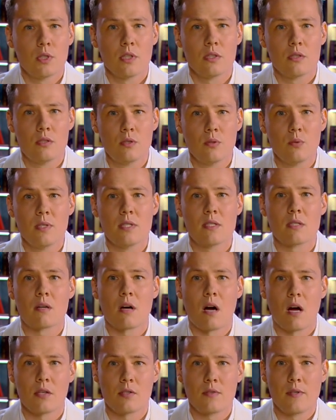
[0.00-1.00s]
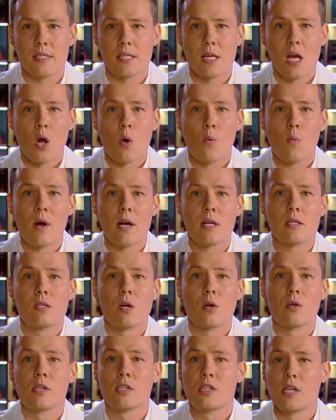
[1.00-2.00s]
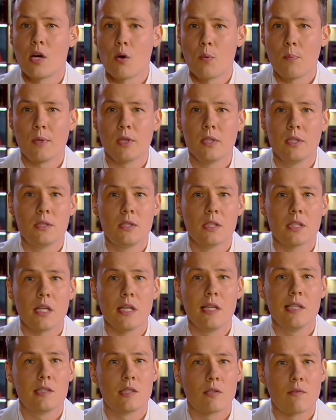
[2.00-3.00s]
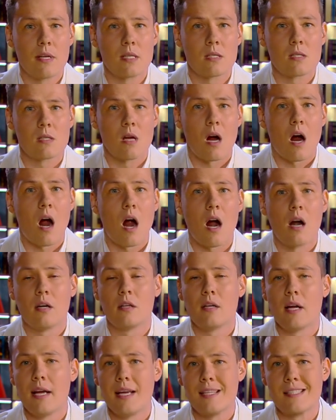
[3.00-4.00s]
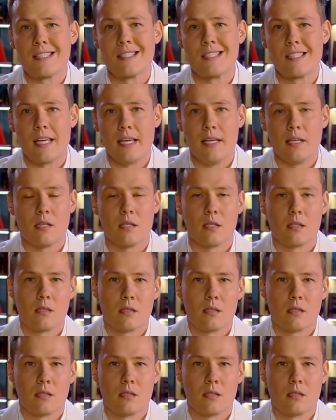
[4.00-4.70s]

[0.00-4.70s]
wouldn't do in the countries where their geopolitical interests are at stake.